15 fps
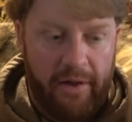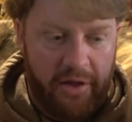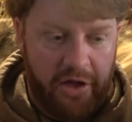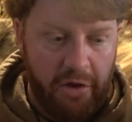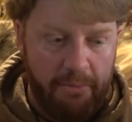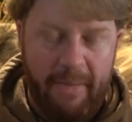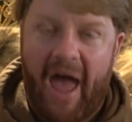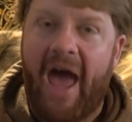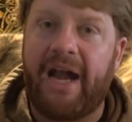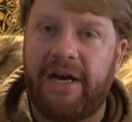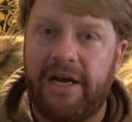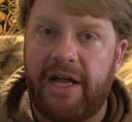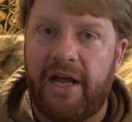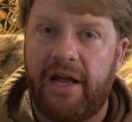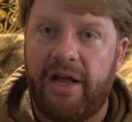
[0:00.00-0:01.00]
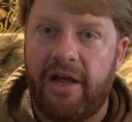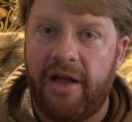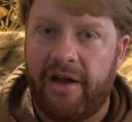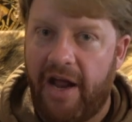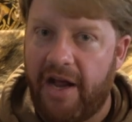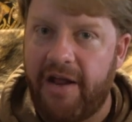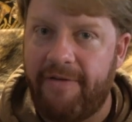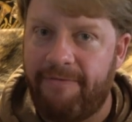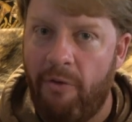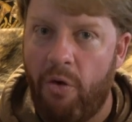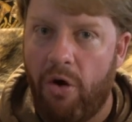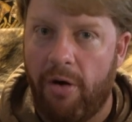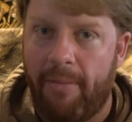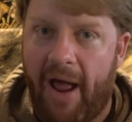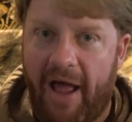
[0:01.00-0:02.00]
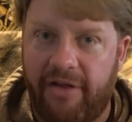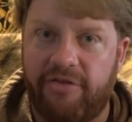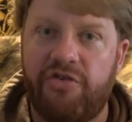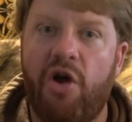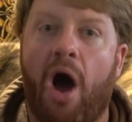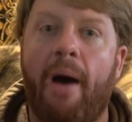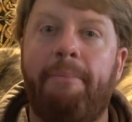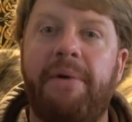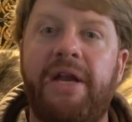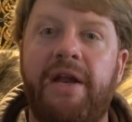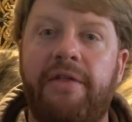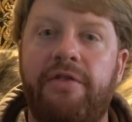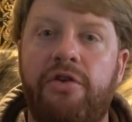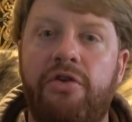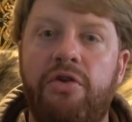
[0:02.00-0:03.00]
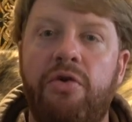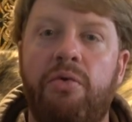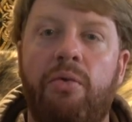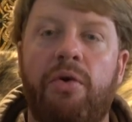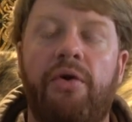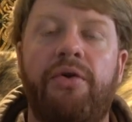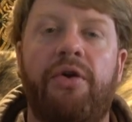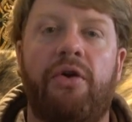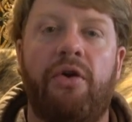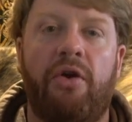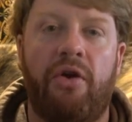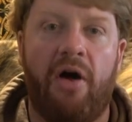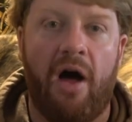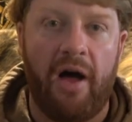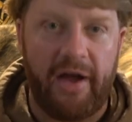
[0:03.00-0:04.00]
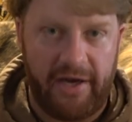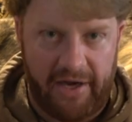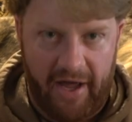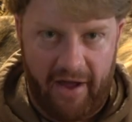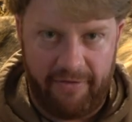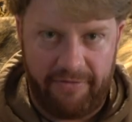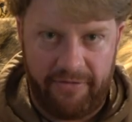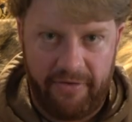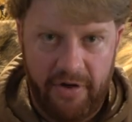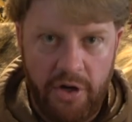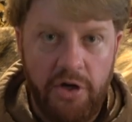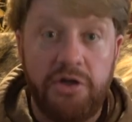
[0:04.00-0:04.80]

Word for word: humanity in any form has not been in the new world long enough